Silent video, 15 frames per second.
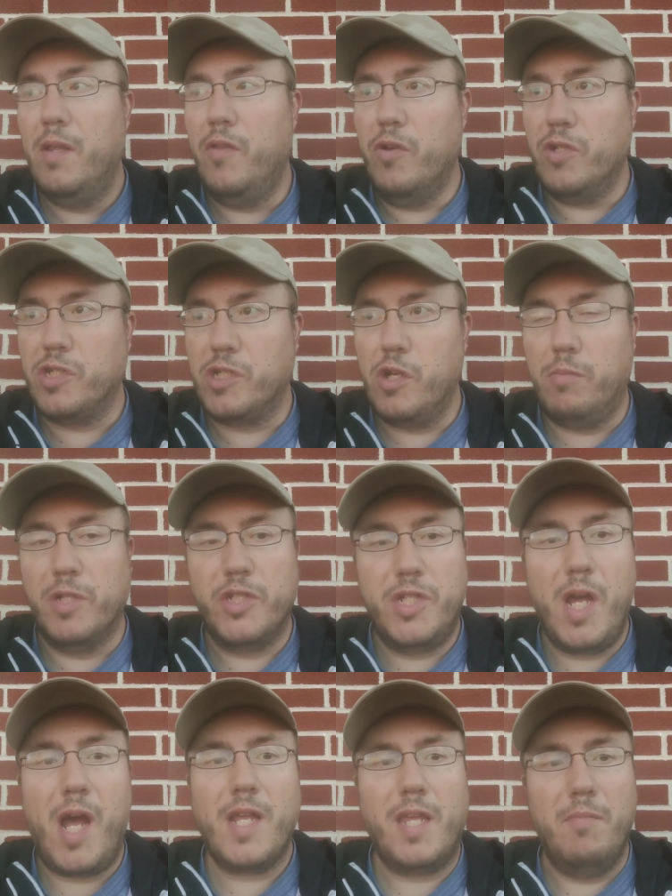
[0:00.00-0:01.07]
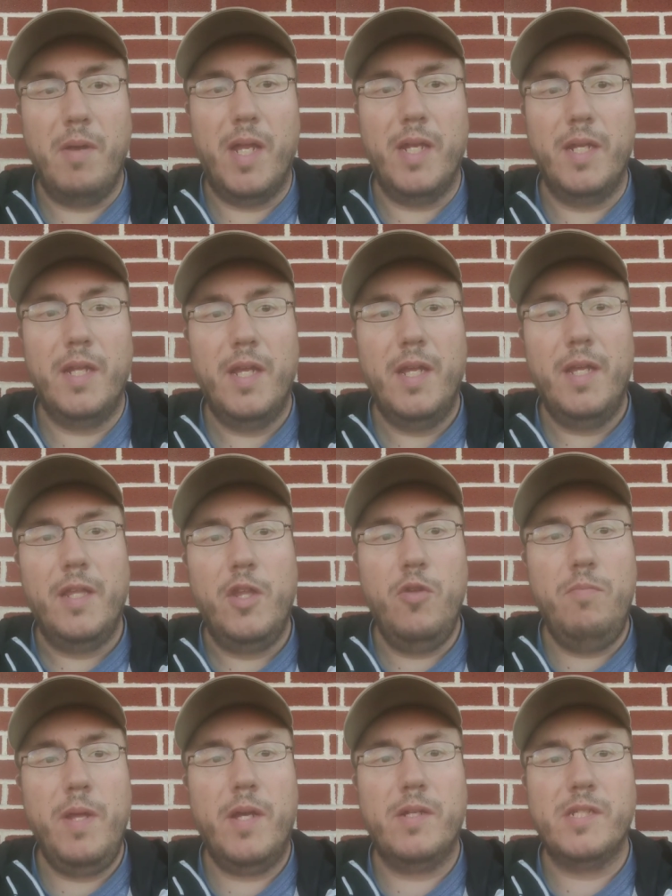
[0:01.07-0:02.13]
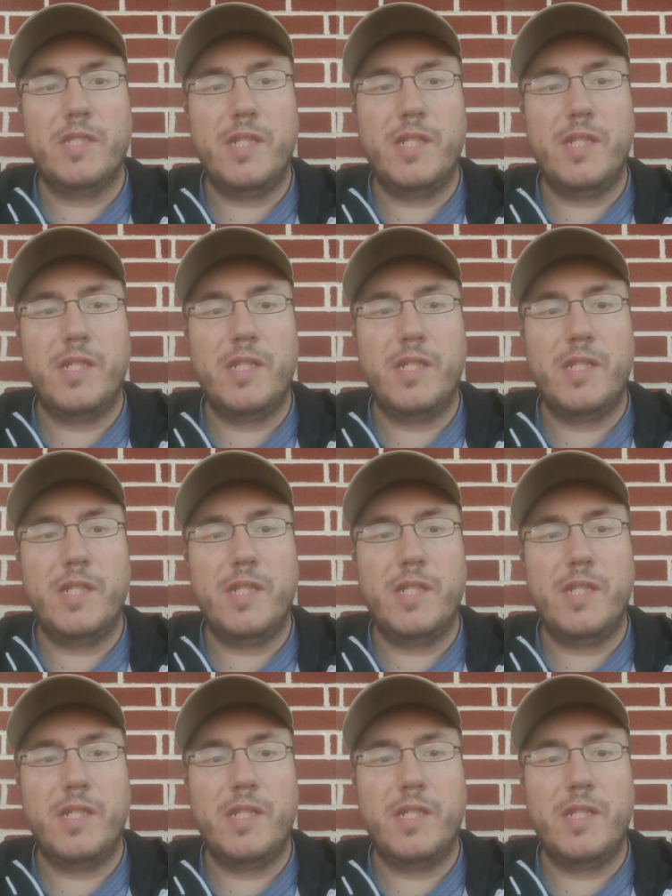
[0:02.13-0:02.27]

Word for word: there's so much documented, you'd be able to